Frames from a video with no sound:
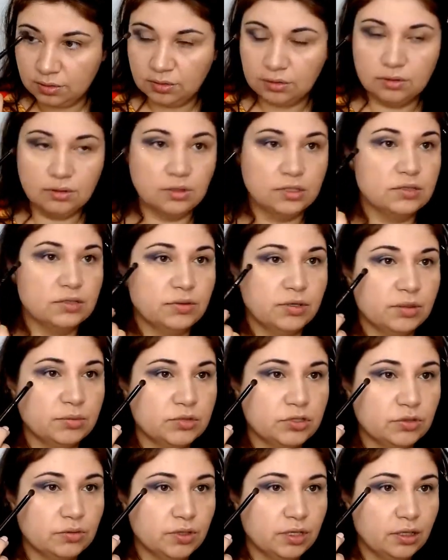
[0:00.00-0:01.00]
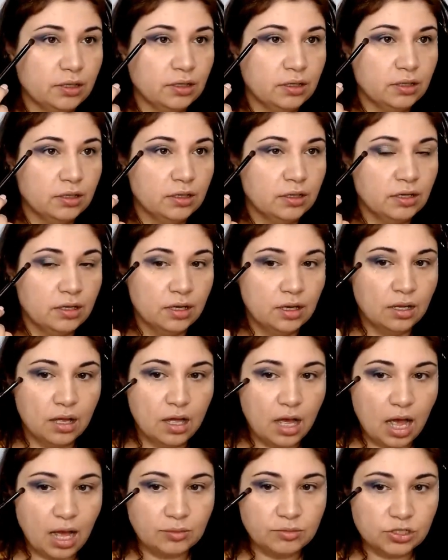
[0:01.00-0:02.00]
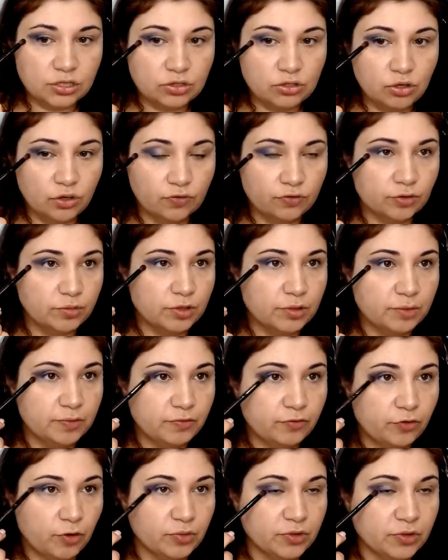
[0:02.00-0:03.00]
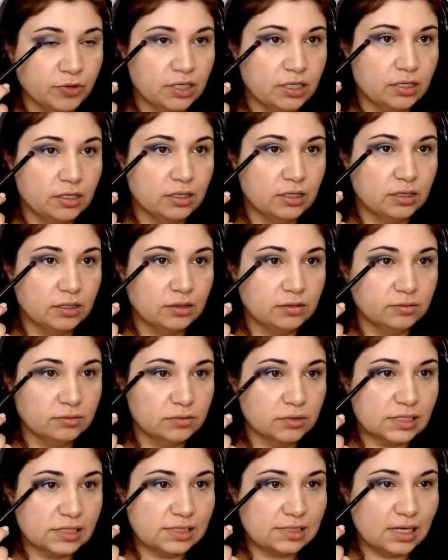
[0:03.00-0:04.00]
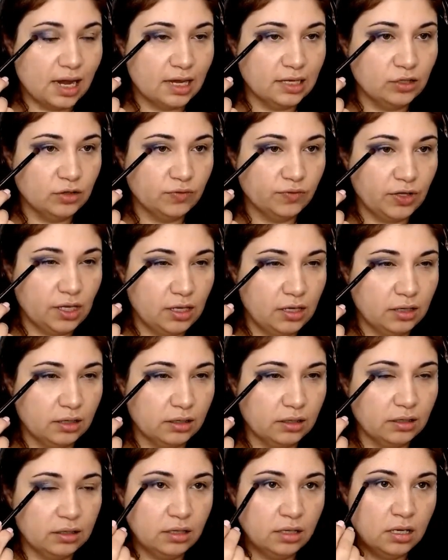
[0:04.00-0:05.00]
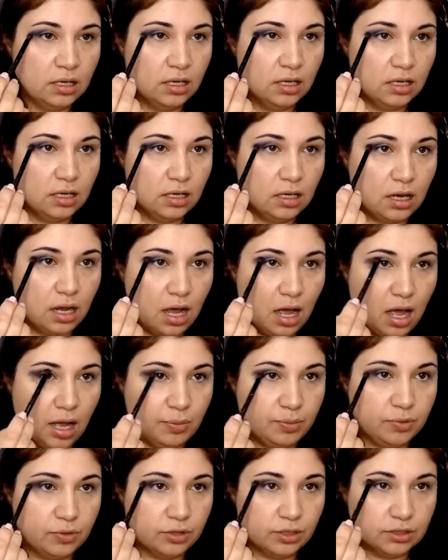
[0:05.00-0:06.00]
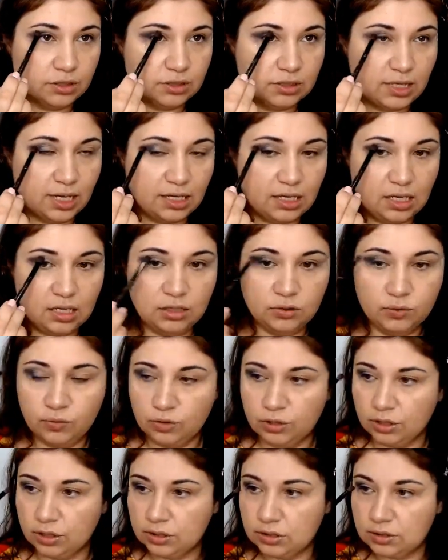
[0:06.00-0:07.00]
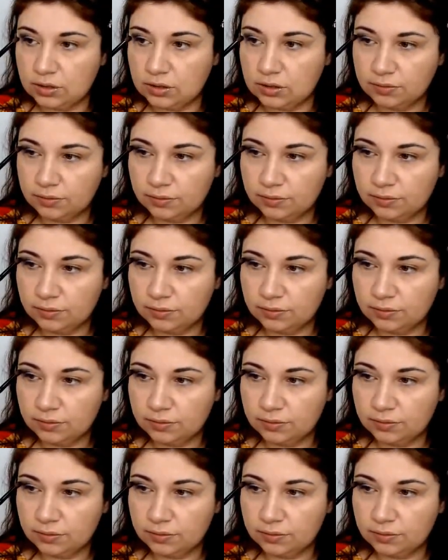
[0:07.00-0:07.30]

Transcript: You see what I'm doing? I'm just going from the side over here upwards, like inwards.